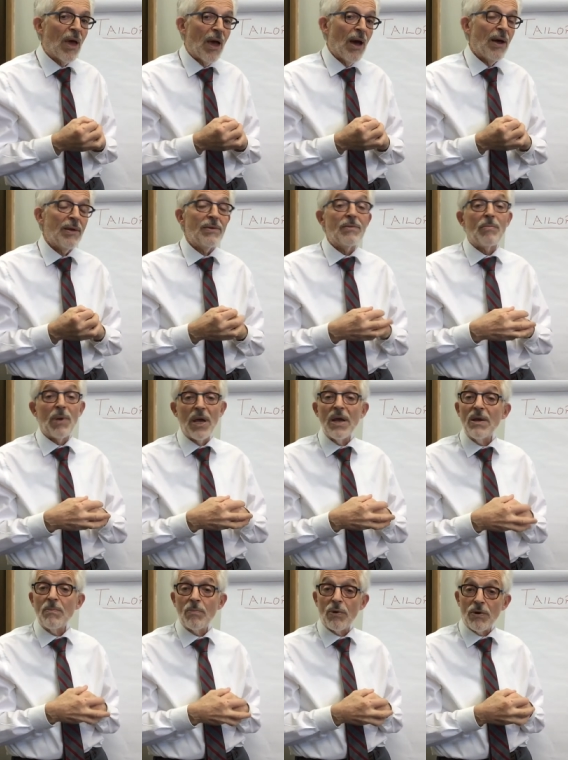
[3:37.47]
and
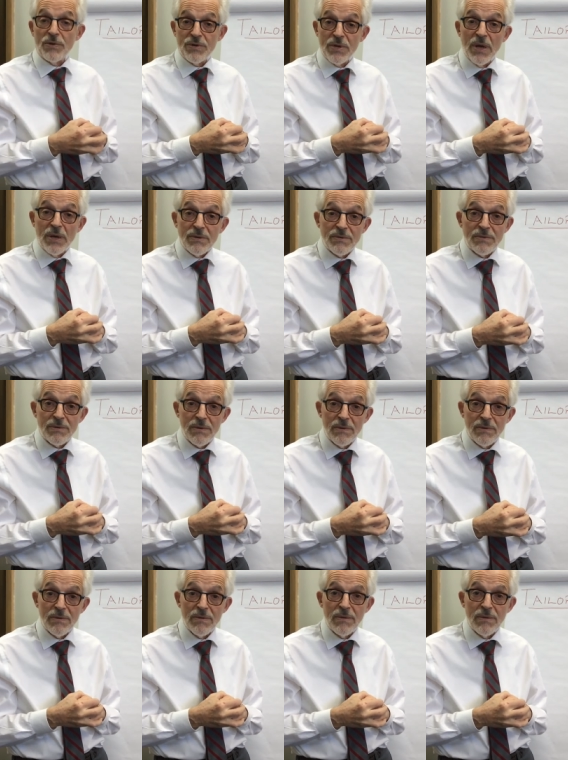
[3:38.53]
pain persists,